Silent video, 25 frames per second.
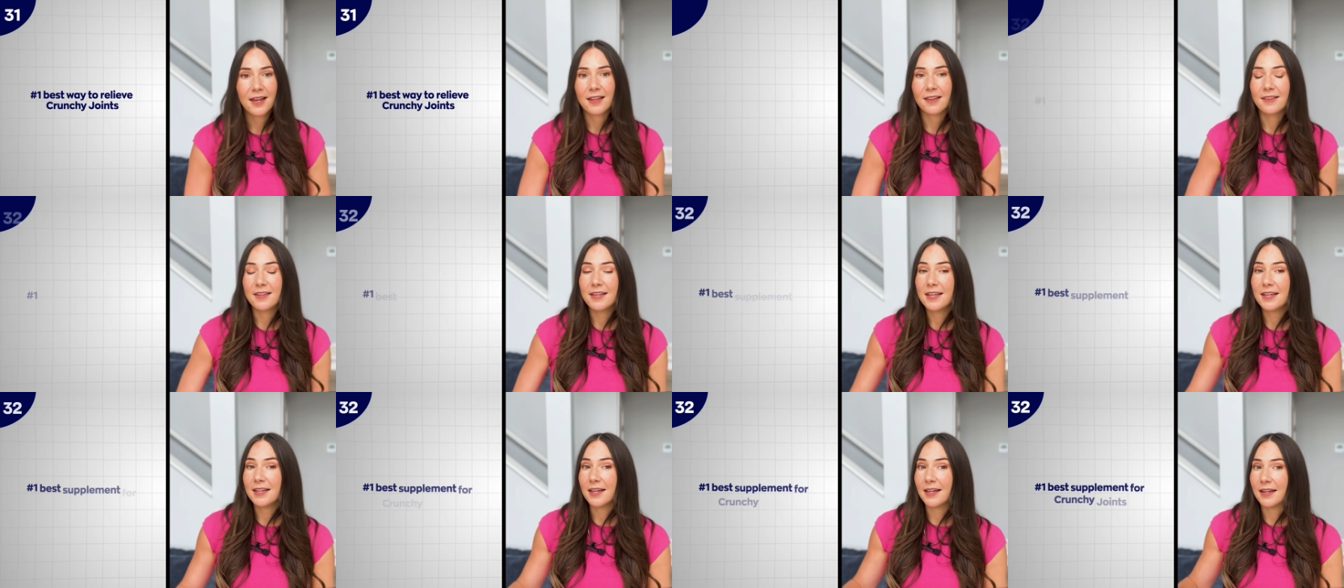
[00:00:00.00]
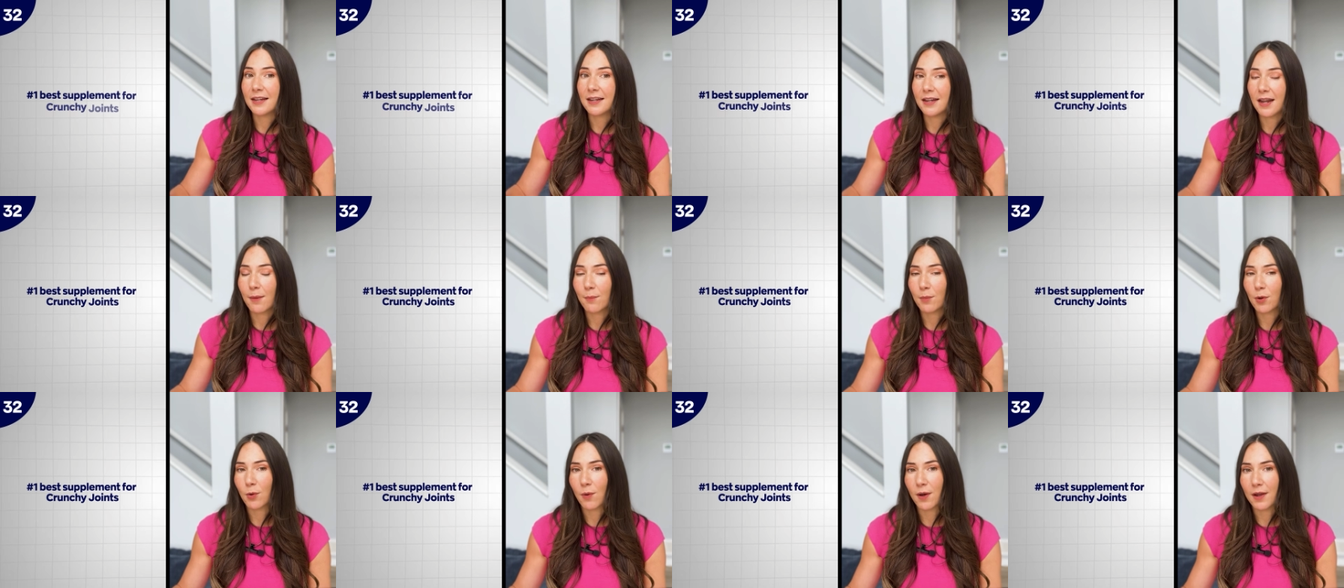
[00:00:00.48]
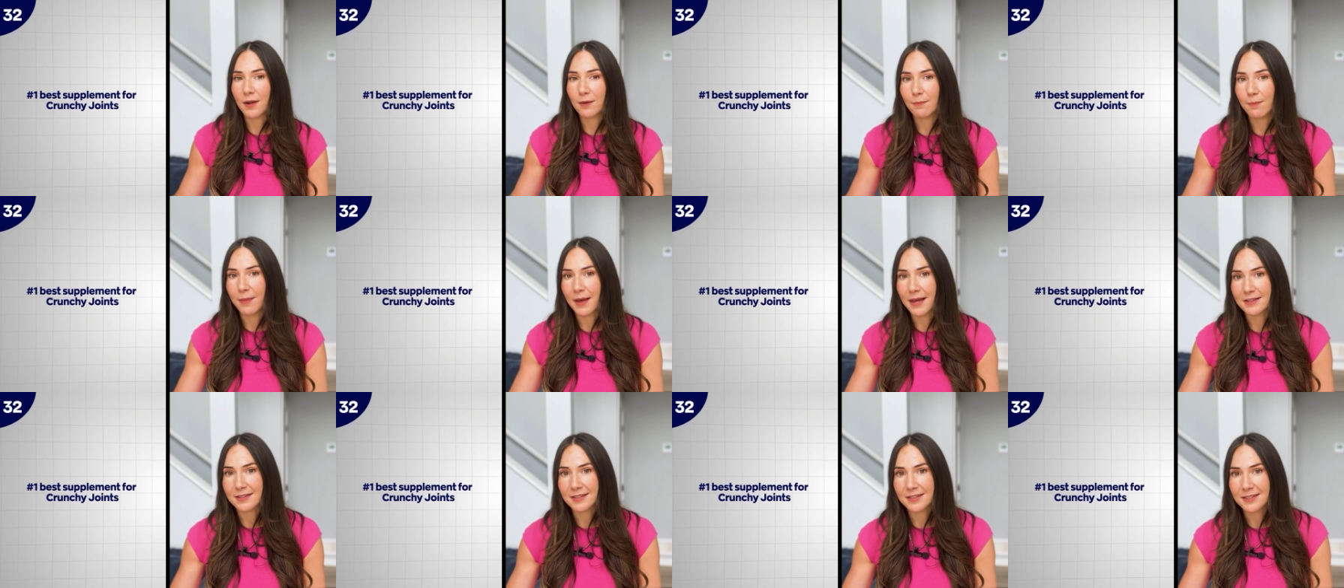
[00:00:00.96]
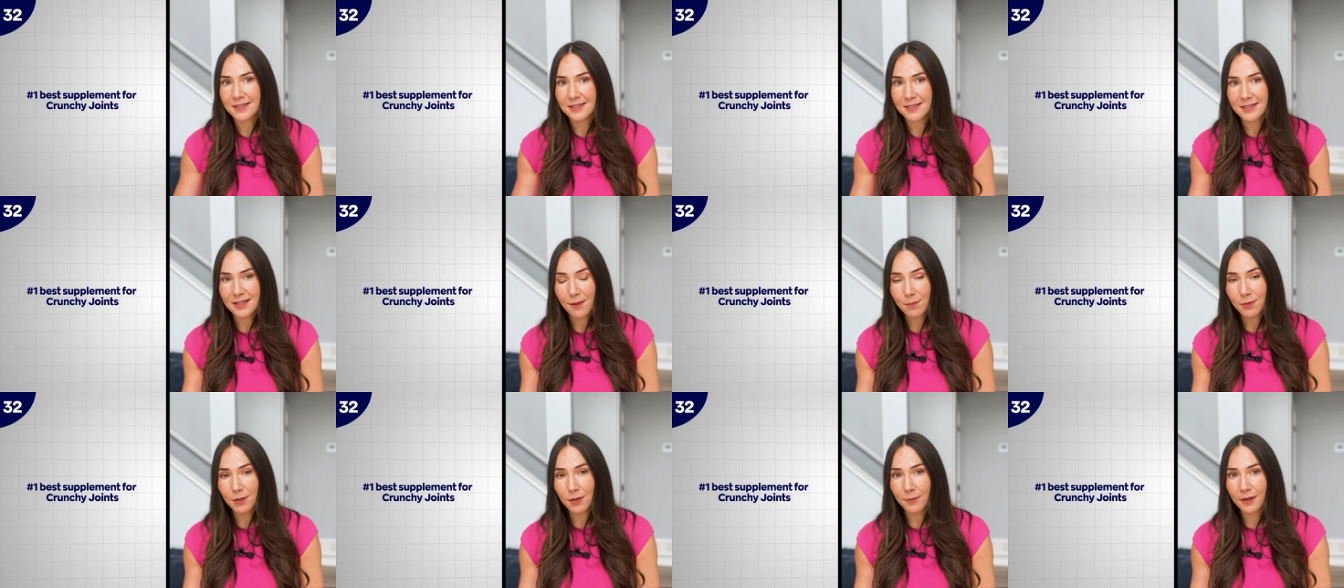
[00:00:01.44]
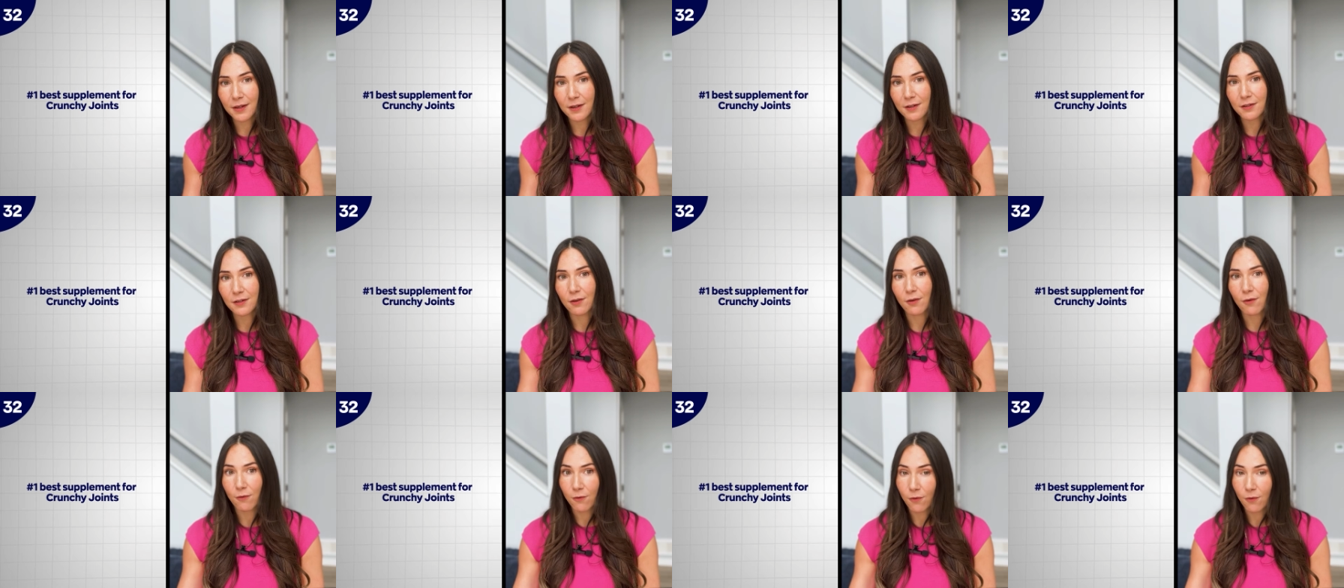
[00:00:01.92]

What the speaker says: The number one best supplement